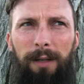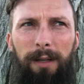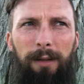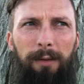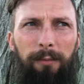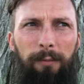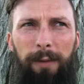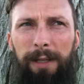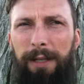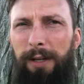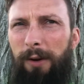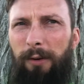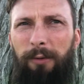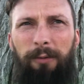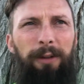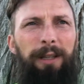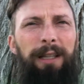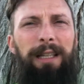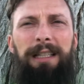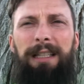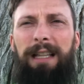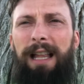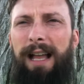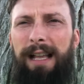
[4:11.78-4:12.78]
we don't
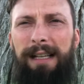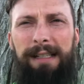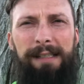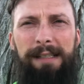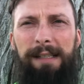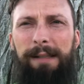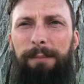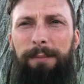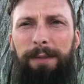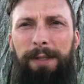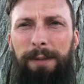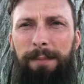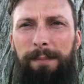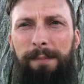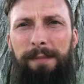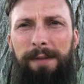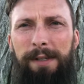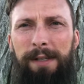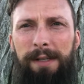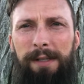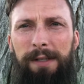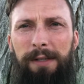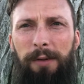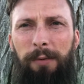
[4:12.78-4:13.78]
really like symptoms,
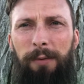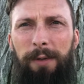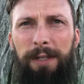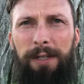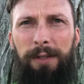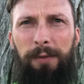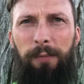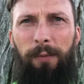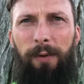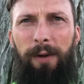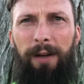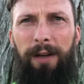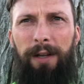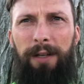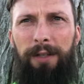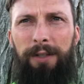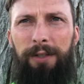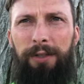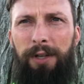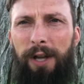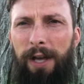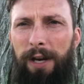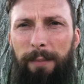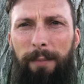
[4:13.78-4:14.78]
and so we just want to
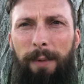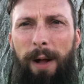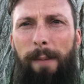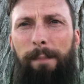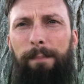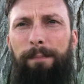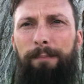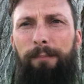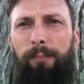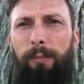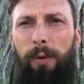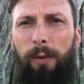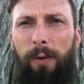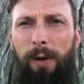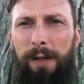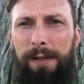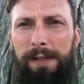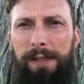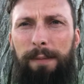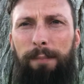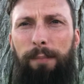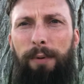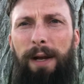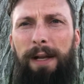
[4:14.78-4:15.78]
shut them up. We want to
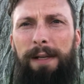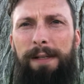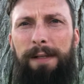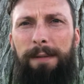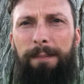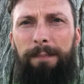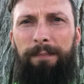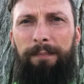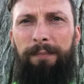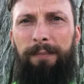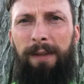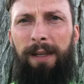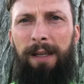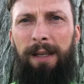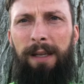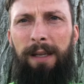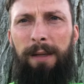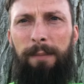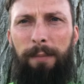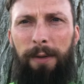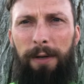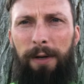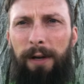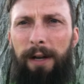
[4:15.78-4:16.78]
suppress them.
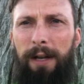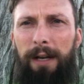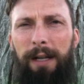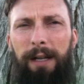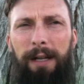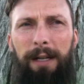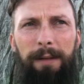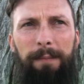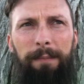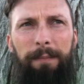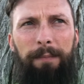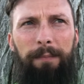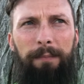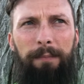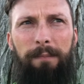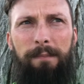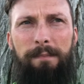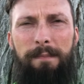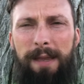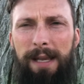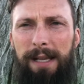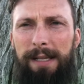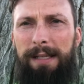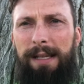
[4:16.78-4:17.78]
But you're going to
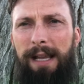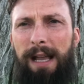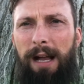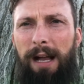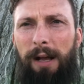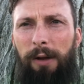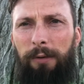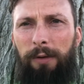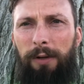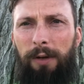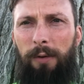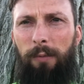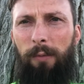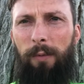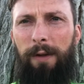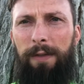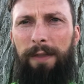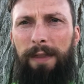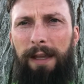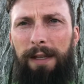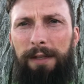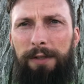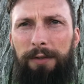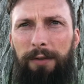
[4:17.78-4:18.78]
miss out on what
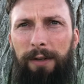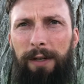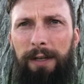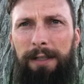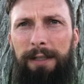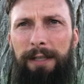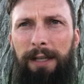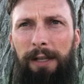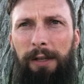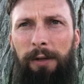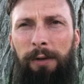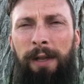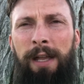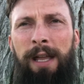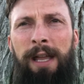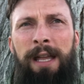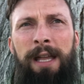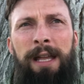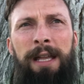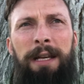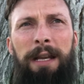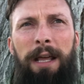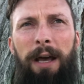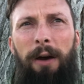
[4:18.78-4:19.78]
that's trying to tell you.
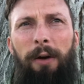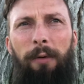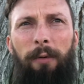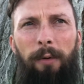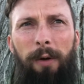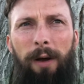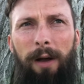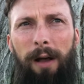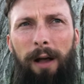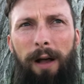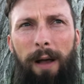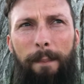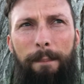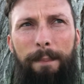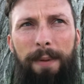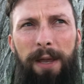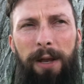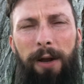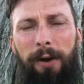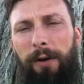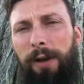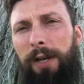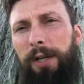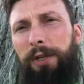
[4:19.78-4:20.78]
Now, a
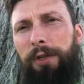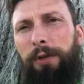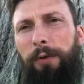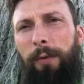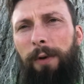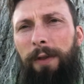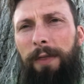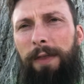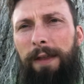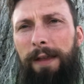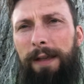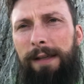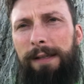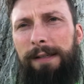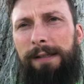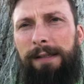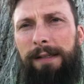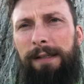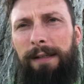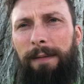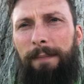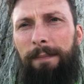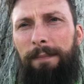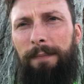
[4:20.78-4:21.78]
bigger issue with this
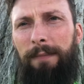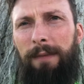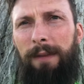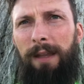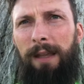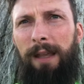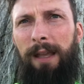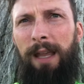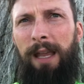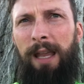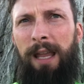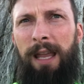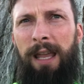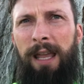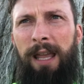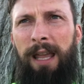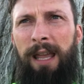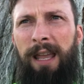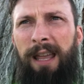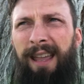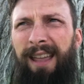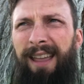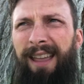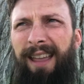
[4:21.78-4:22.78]

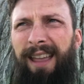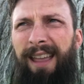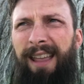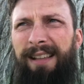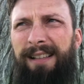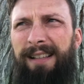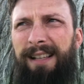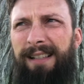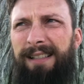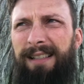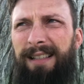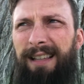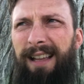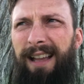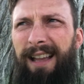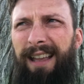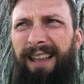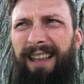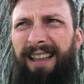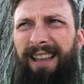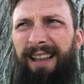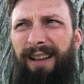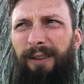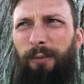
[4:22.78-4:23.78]
is it's
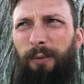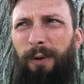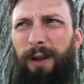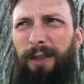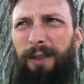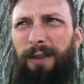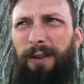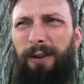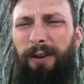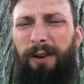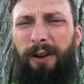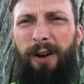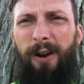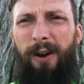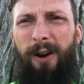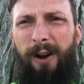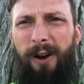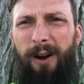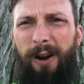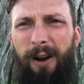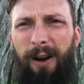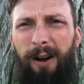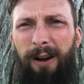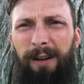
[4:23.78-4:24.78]
like with your
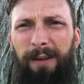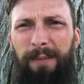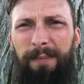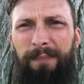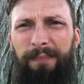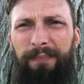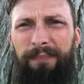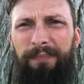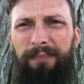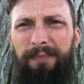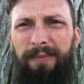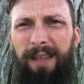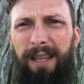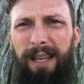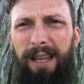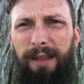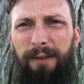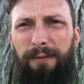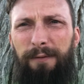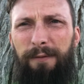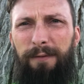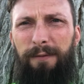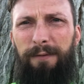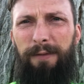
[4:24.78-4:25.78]
car. If
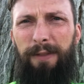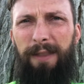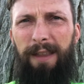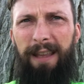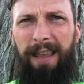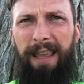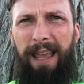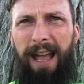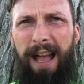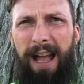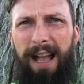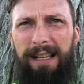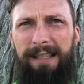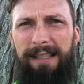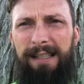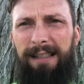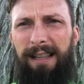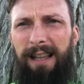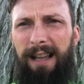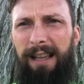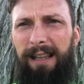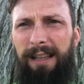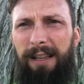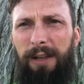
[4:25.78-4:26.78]
the gas
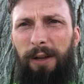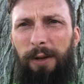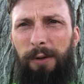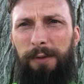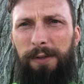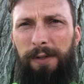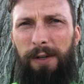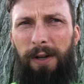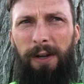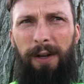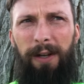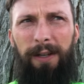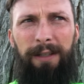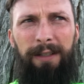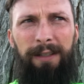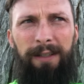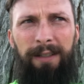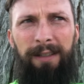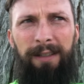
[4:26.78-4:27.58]
light goes on